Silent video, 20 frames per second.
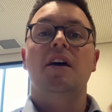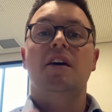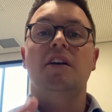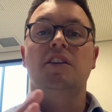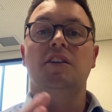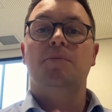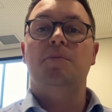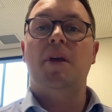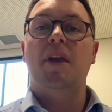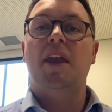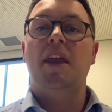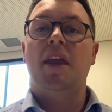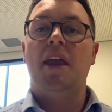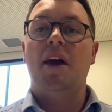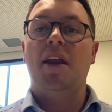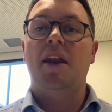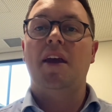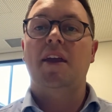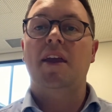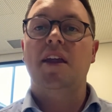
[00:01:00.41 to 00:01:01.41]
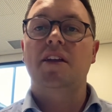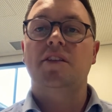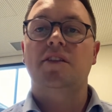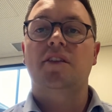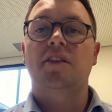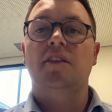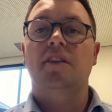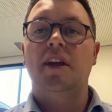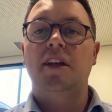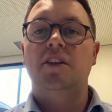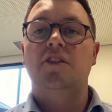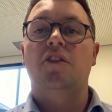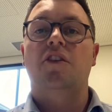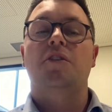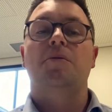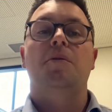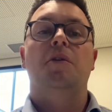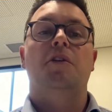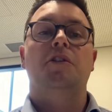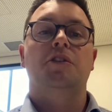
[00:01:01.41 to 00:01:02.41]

speaking out against the leaked document on